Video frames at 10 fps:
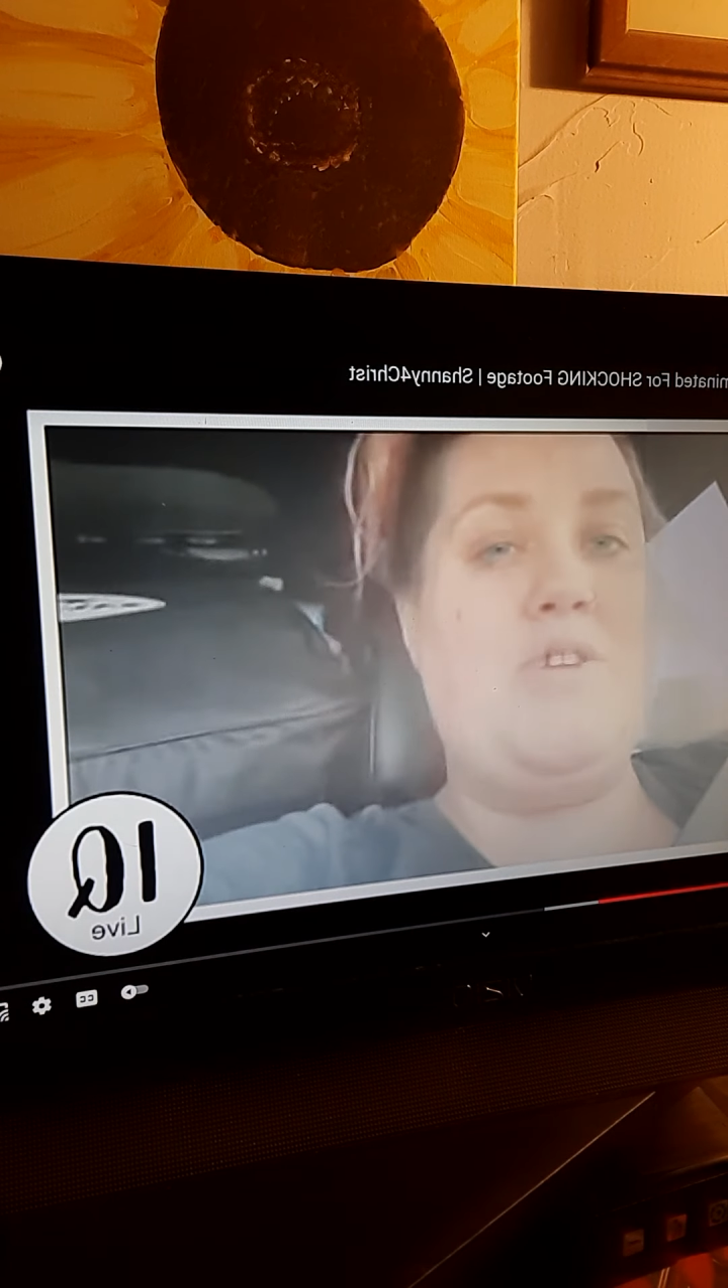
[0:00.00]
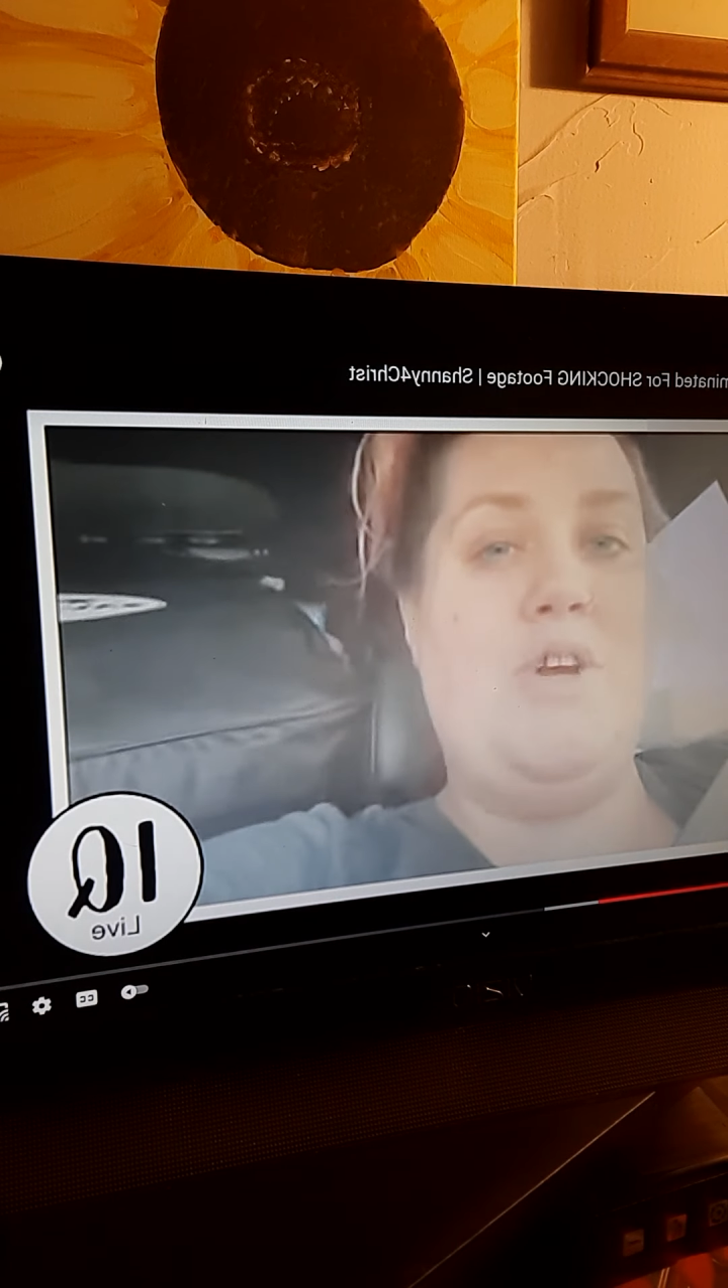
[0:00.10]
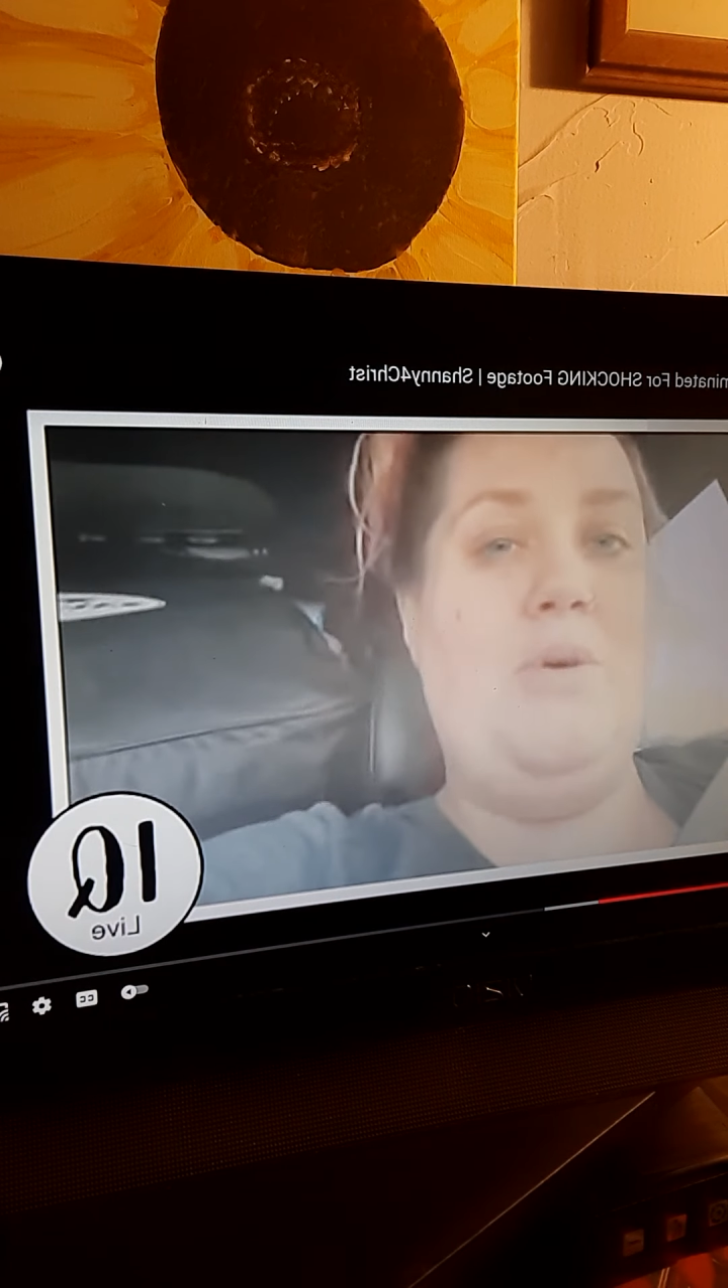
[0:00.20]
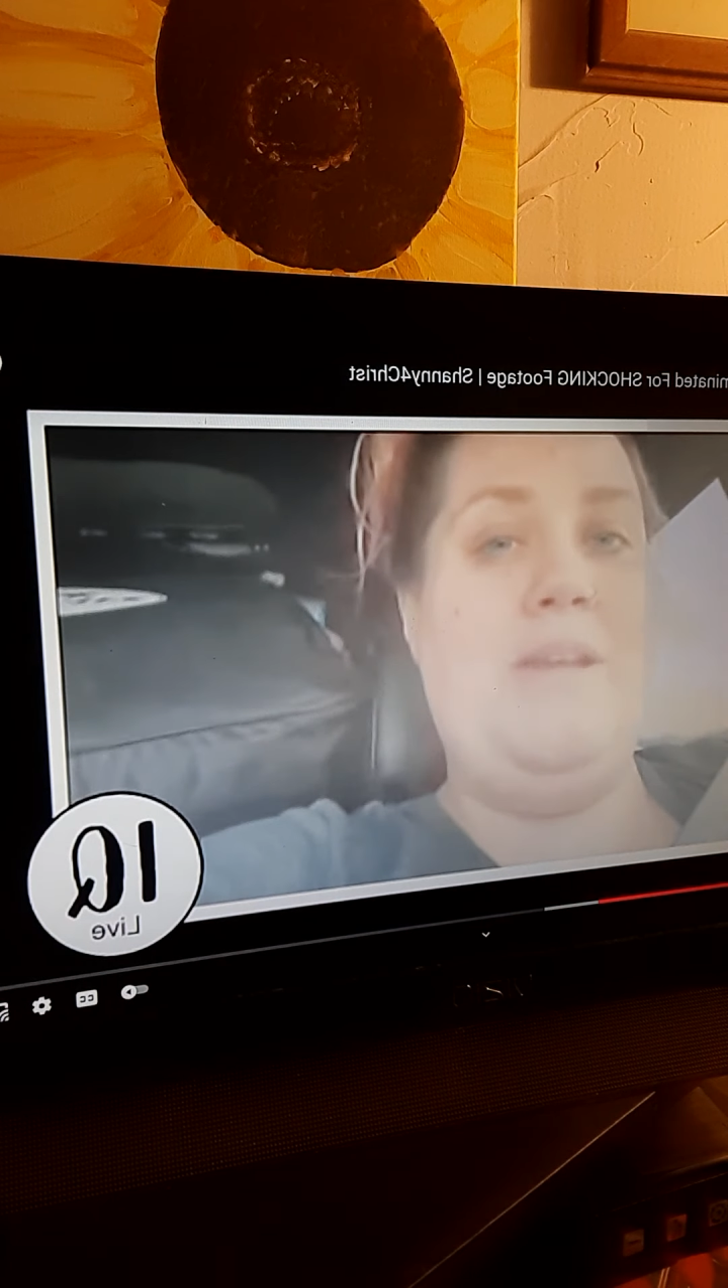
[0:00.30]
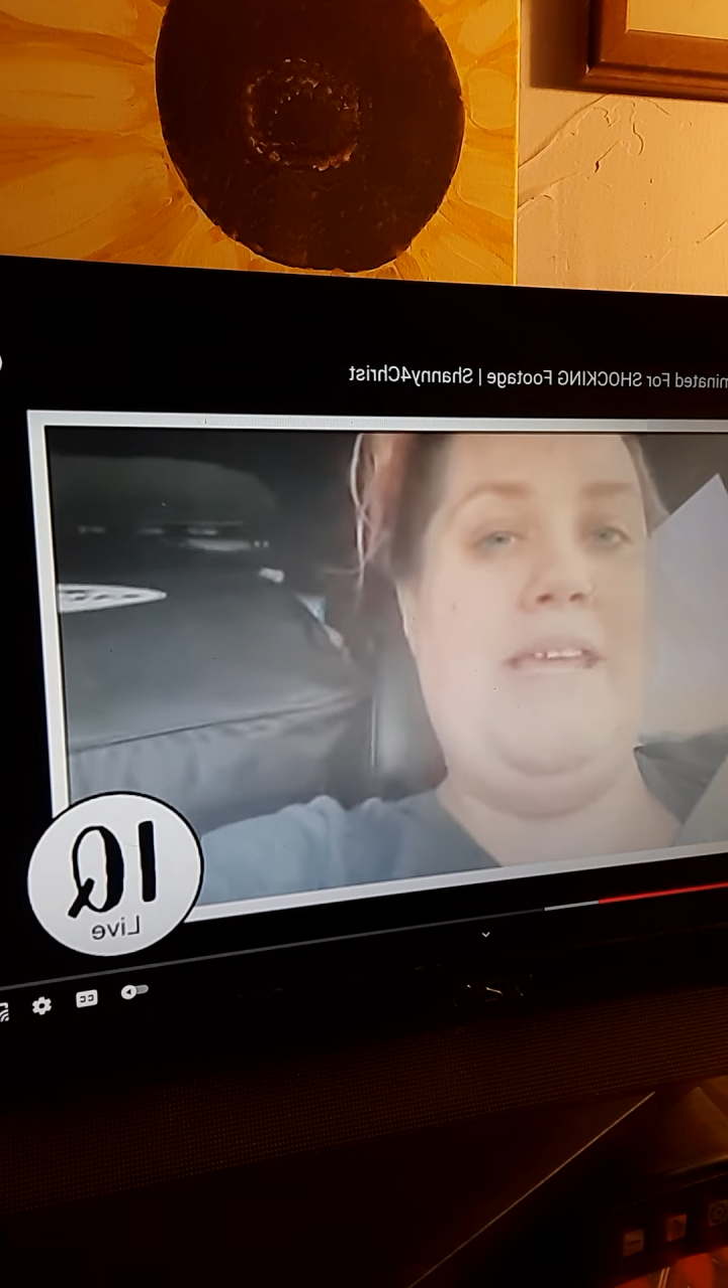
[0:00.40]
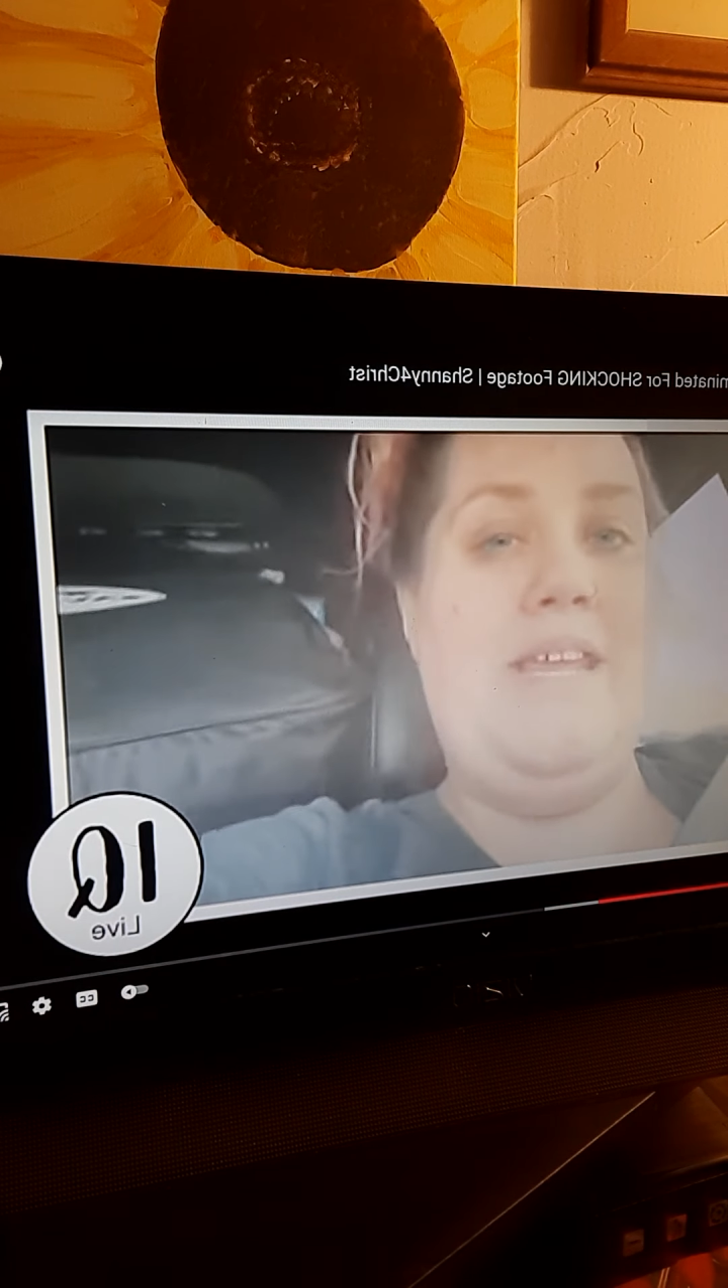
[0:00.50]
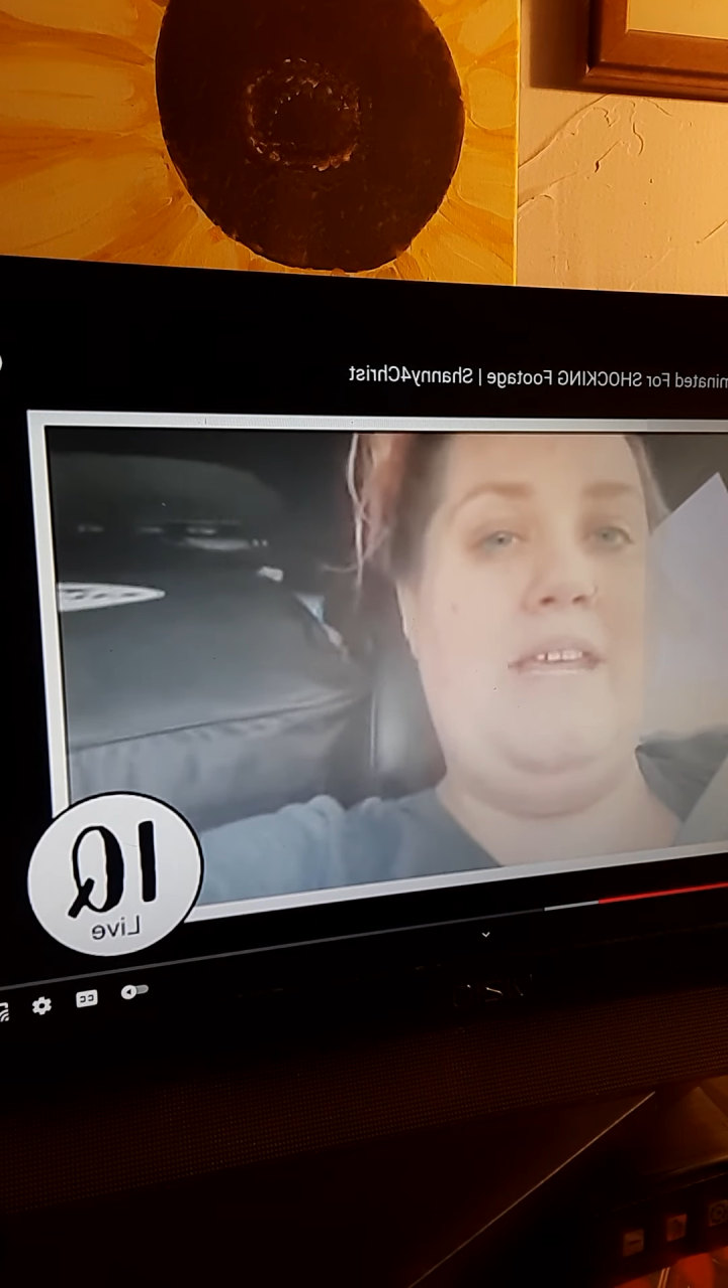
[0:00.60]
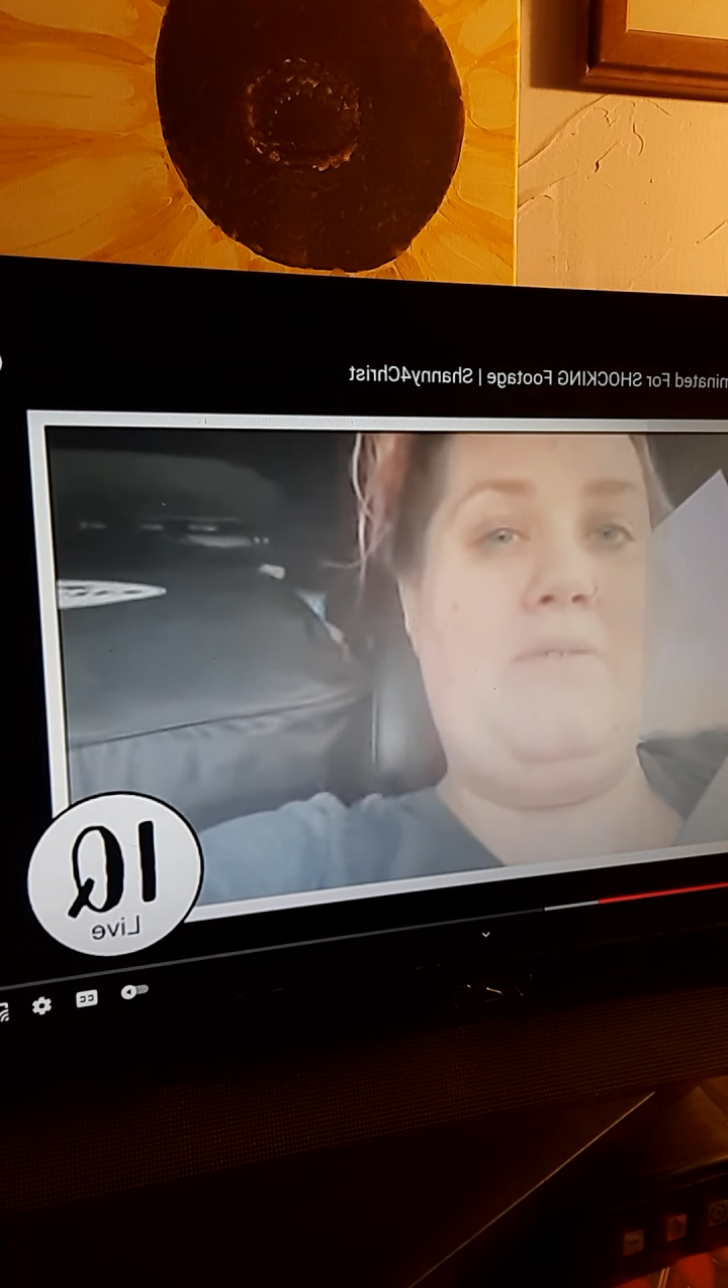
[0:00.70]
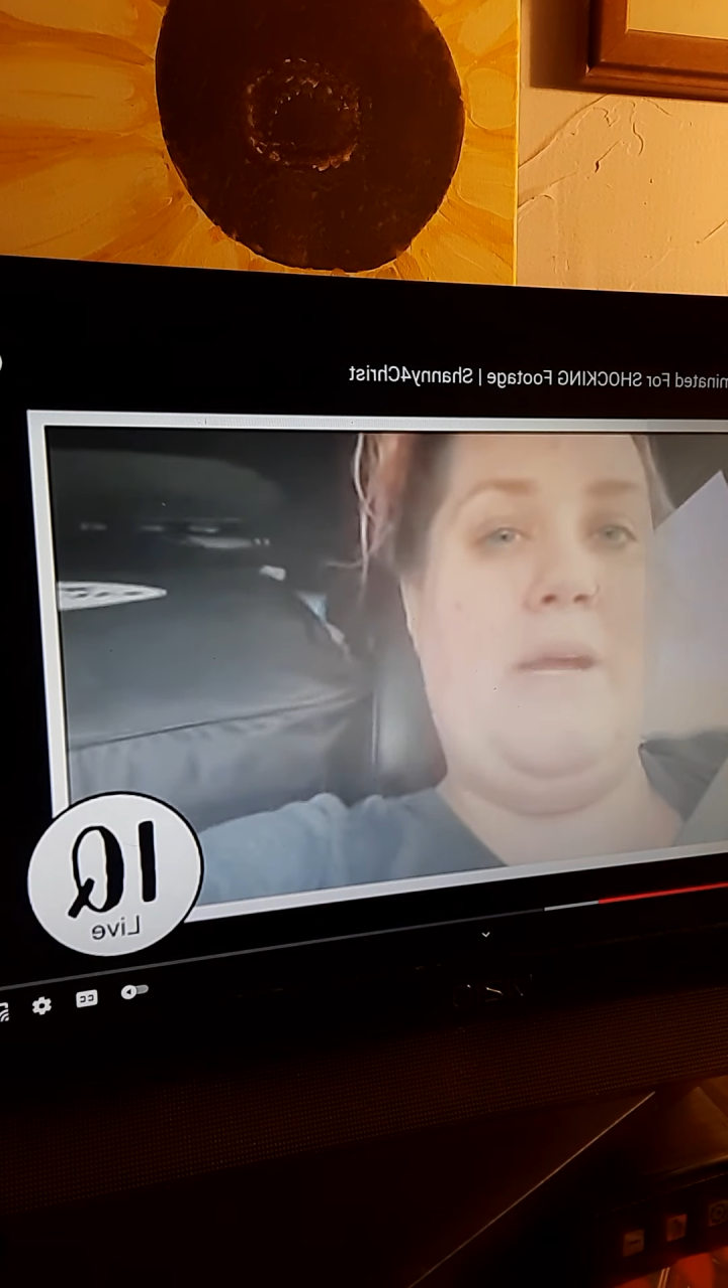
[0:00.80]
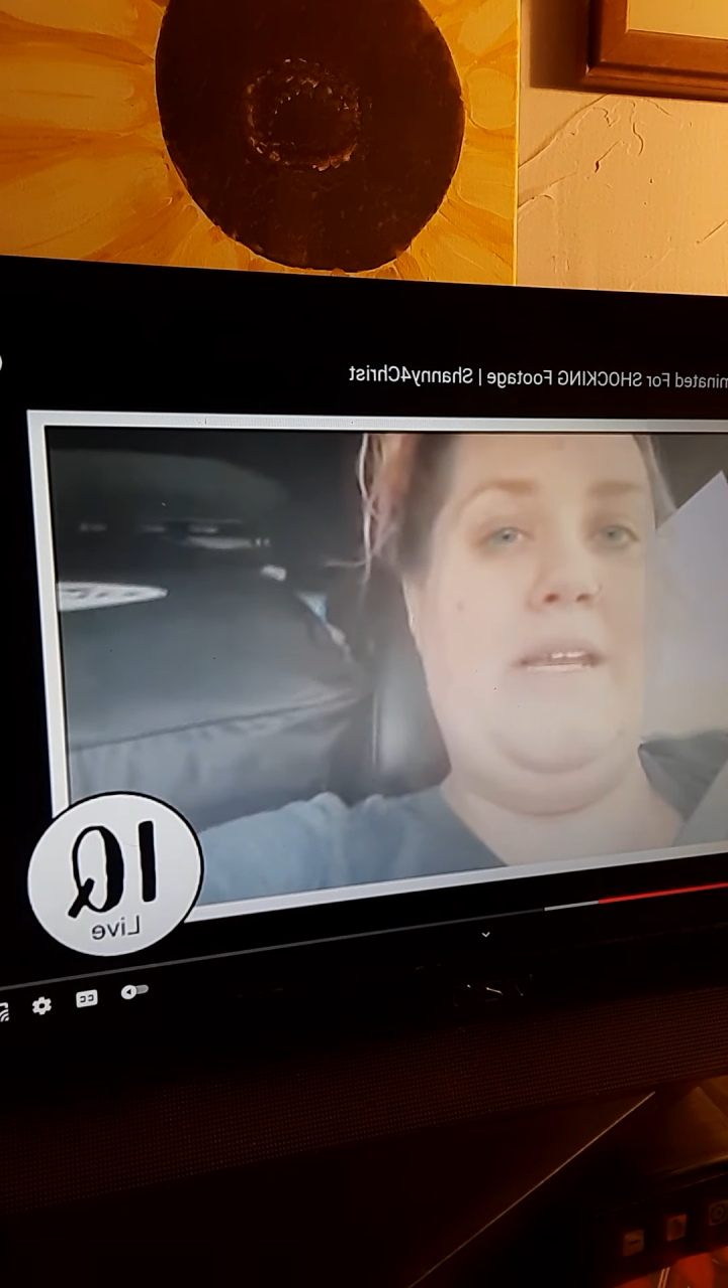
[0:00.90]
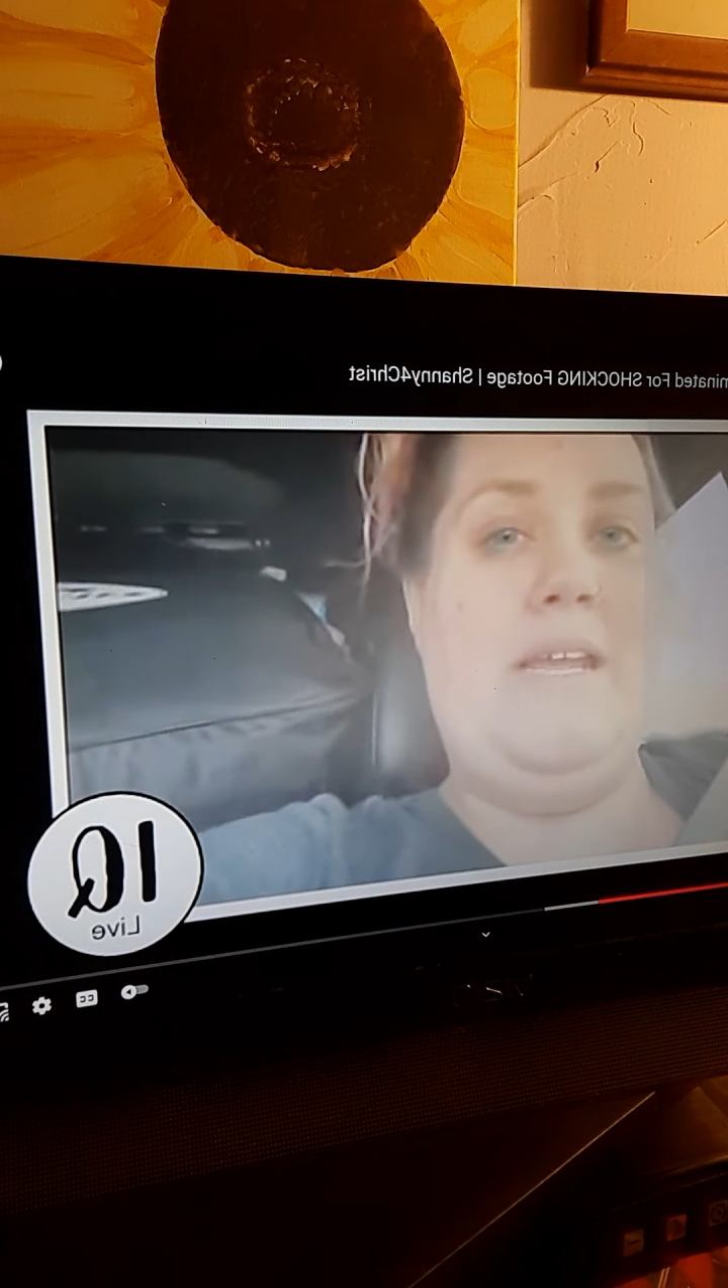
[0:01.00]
cops are going in it